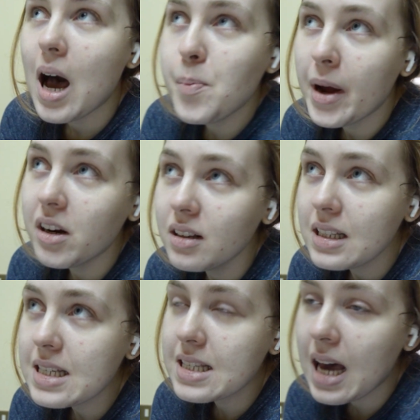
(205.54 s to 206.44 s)

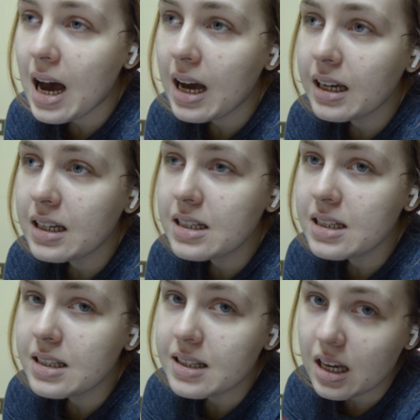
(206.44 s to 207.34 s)
Apparently Sky
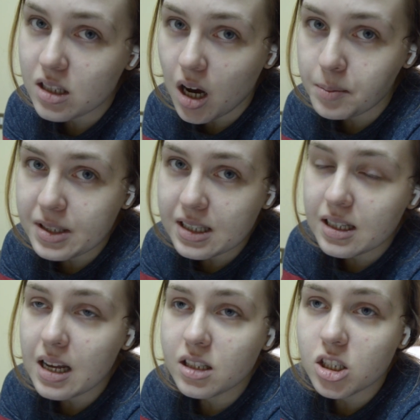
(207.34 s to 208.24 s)
is
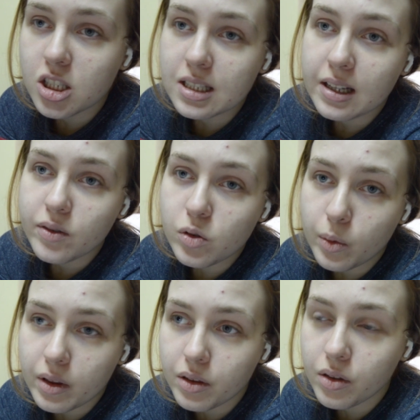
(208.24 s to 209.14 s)
adopted and she lives
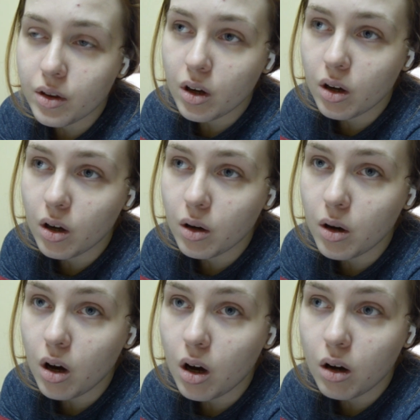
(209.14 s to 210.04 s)
with
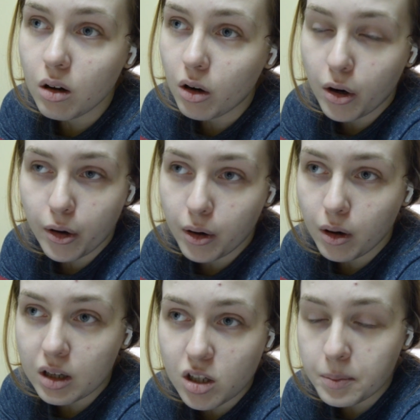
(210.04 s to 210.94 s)
her
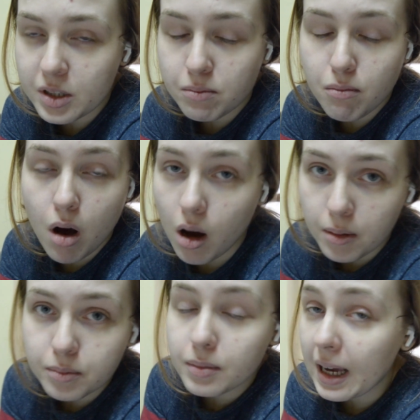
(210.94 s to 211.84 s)
adopted
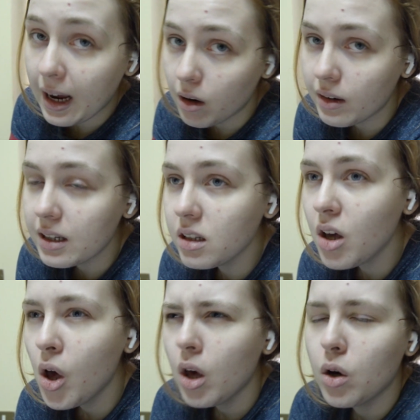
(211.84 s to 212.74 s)
mom, Karen,
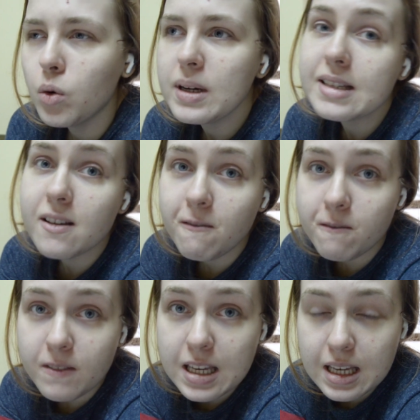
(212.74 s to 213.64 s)
who is a
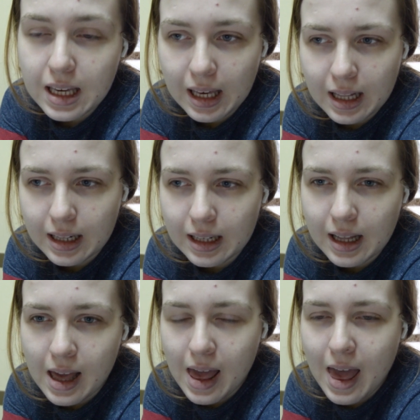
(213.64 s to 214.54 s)
vegan,
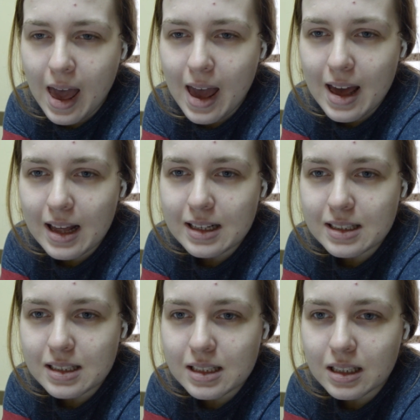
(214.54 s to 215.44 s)

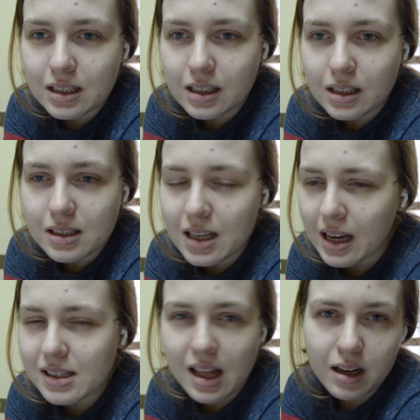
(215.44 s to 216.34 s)
and
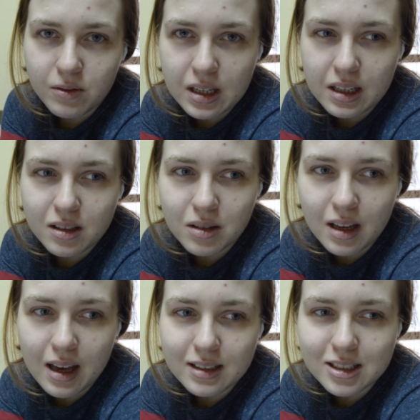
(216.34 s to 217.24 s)
Sky's not a vegan,
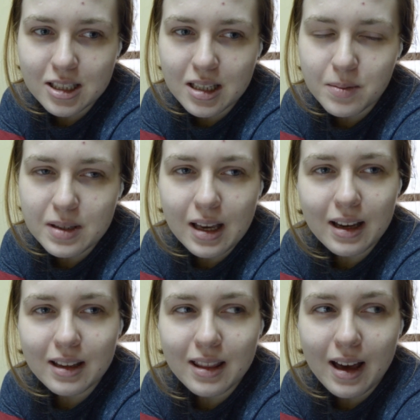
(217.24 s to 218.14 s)
and she keeps
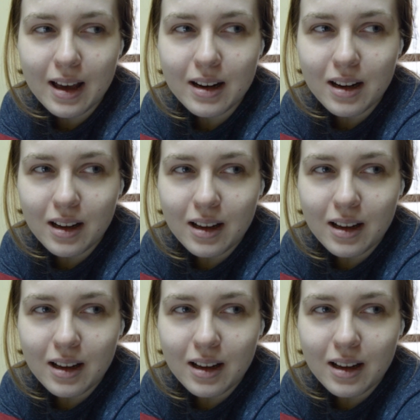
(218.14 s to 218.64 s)
saying that